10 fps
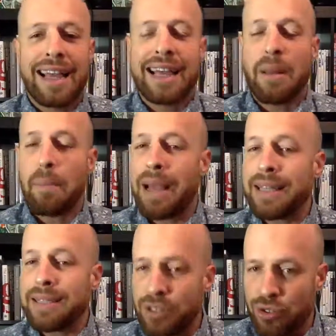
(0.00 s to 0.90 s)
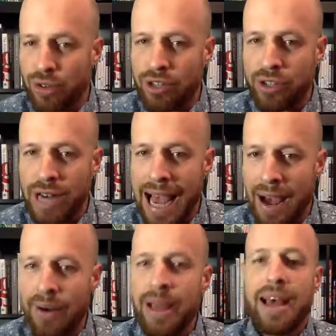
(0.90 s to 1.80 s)
get the basic structure
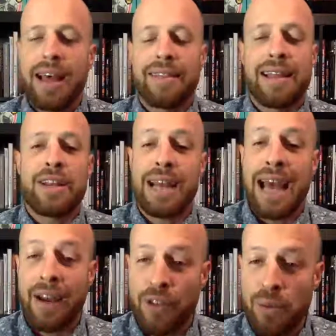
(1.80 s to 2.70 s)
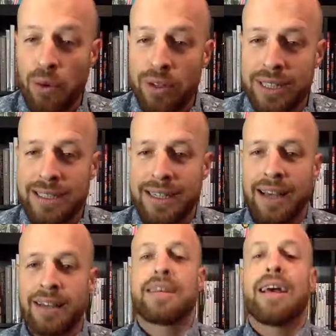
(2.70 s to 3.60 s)
down, then you can add a few more
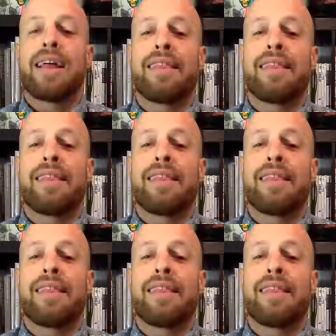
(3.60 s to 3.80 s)
details.